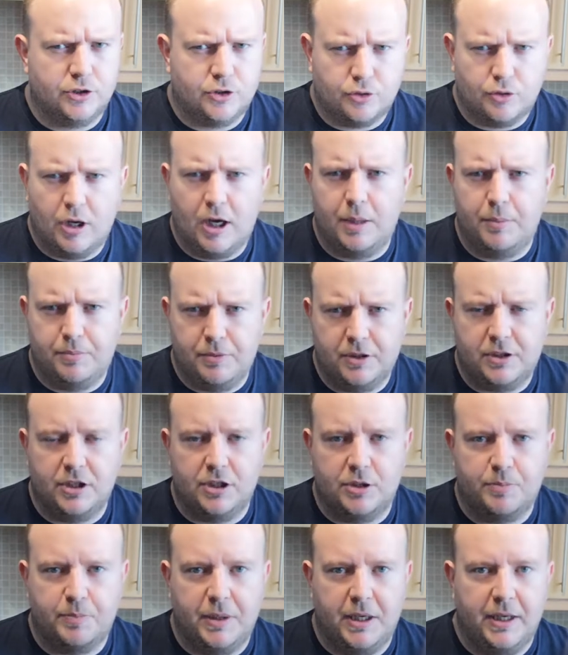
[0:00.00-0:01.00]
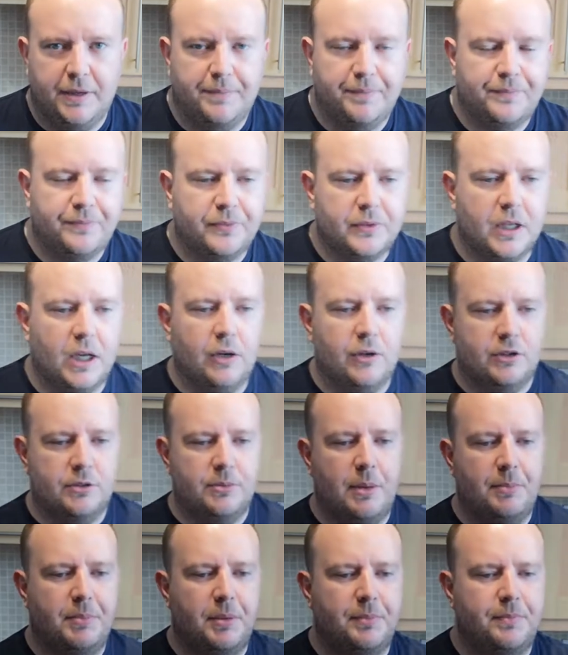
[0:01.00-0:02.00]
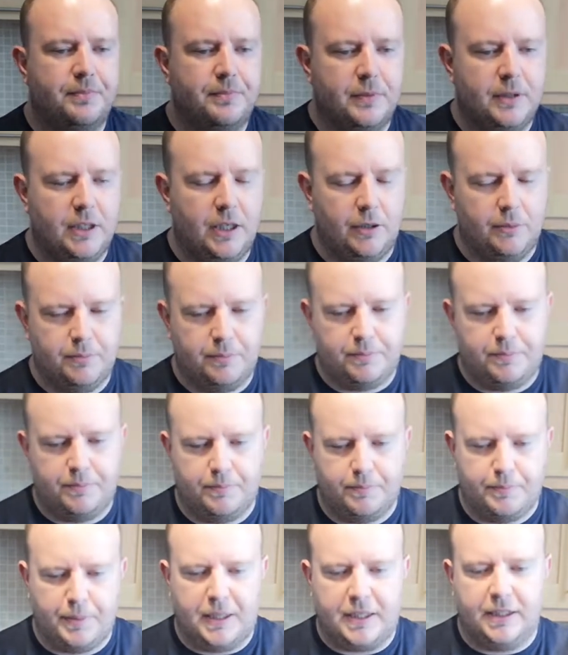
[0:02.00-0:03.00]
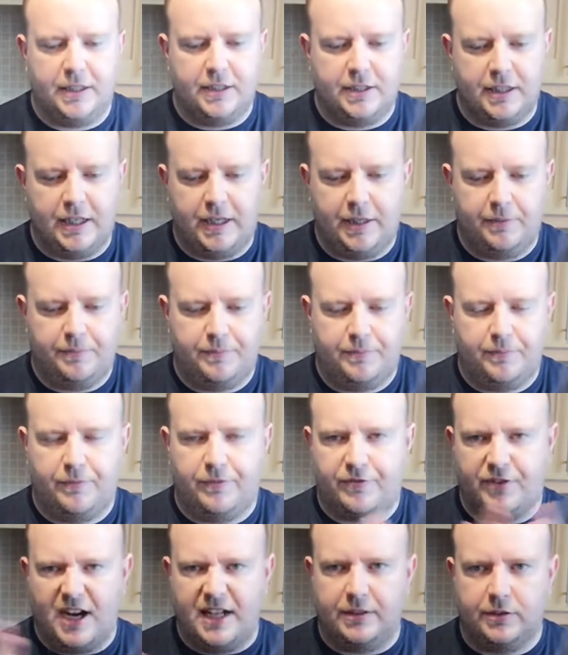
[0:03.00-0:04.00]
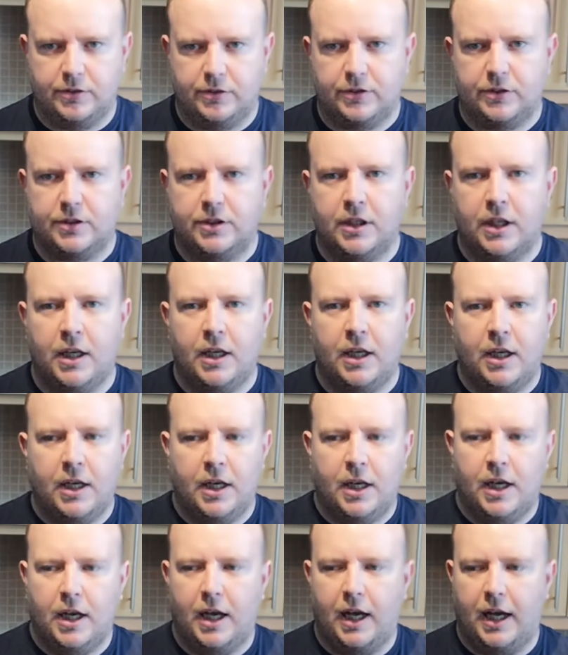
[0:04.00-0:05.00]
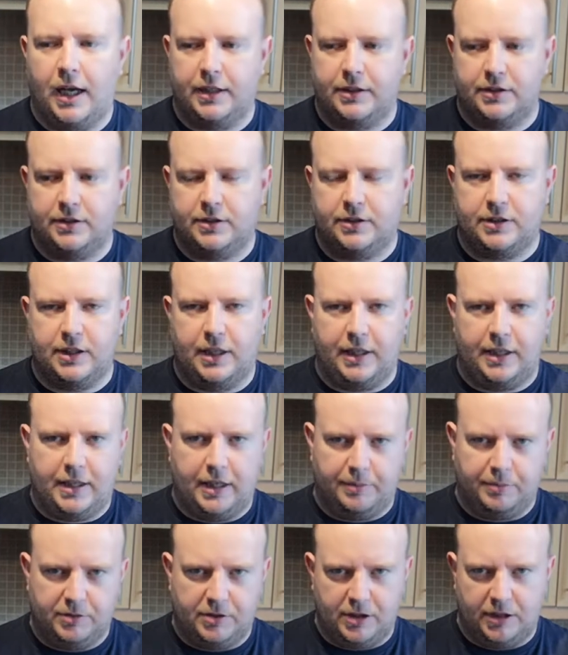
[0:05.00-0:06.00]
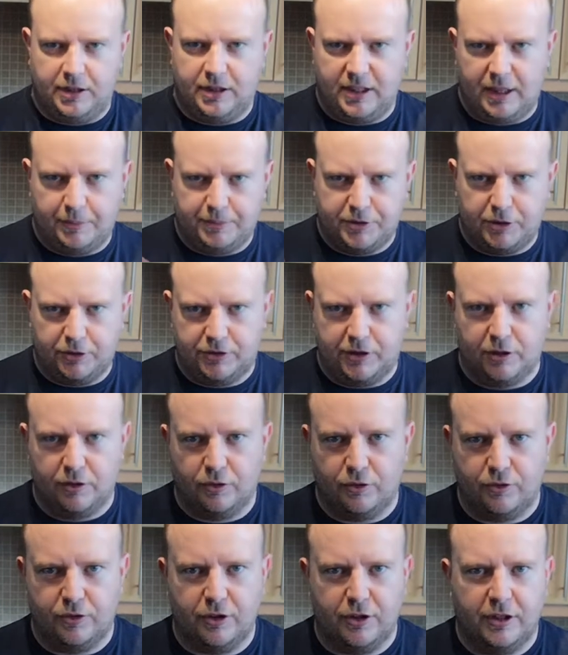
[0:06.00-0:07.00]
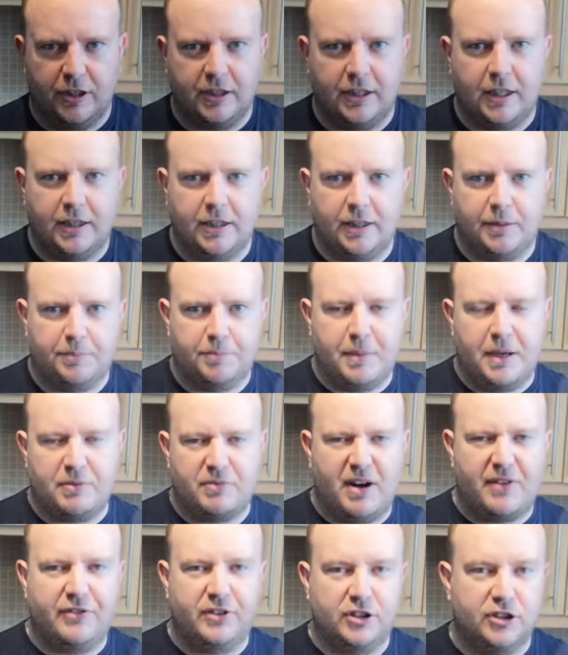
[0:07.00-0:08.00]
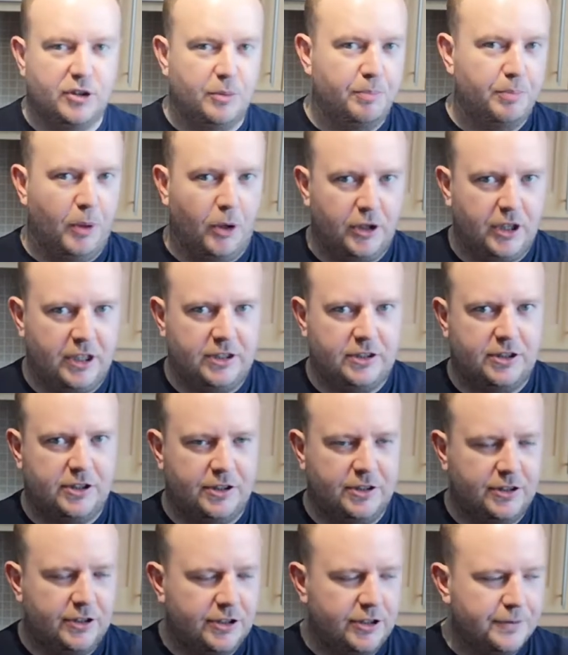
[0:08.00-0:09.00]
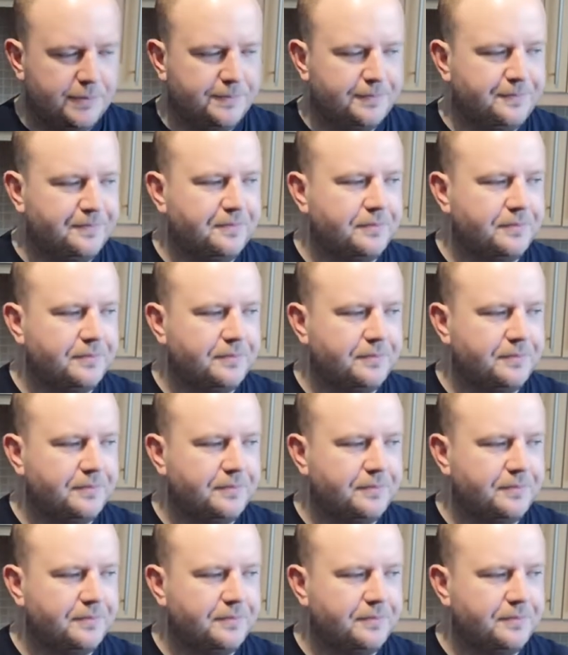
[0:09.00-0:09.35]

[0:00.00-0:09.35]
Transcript: to try British beer. I always remember, you know, back in the day, friends, and they did the episodes in London, and then they made reference to Boddington's.